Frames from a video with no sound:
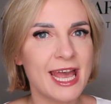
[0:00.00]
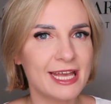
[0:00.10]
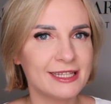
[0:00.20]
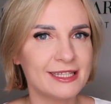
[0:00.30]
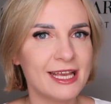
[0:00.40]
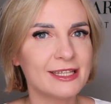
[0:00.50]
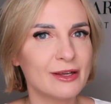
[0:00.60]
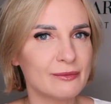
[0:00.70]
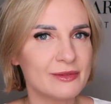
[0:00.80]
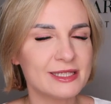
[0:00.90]
And then
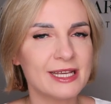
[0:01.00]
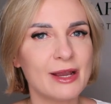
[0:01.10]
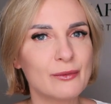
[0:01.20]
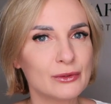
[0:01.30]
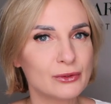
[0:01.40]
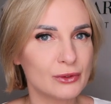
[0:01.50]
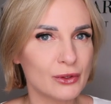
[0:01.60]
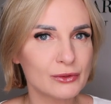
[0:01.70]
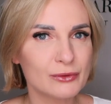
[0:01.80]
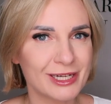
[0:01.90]
obviously I want to
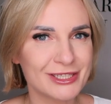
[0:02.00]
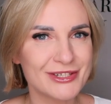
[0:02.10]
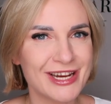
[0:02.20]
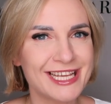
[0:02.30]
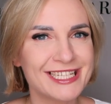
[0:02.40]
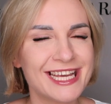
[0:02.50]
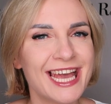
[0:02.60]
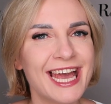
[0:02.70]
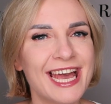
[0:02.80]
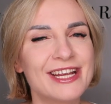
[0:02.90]
congratulate
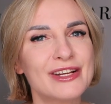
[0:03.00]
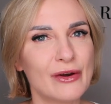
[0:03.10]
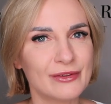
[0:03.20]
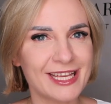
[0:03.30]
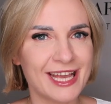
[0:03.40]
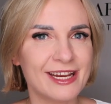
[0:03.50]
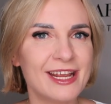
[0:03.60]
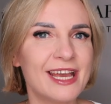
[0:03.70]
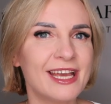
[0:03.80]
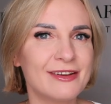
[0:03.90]
her on her
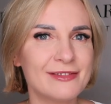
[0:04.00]
uh,